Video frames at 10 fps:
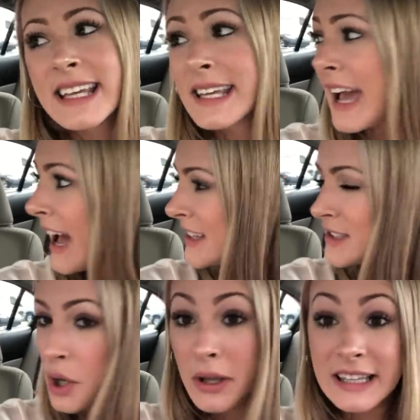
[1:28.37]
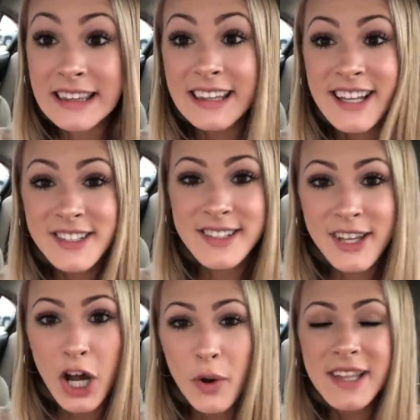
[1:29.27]
Yeah, so let's just
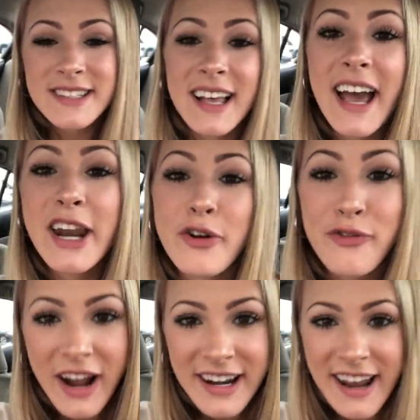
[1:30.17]
go inside right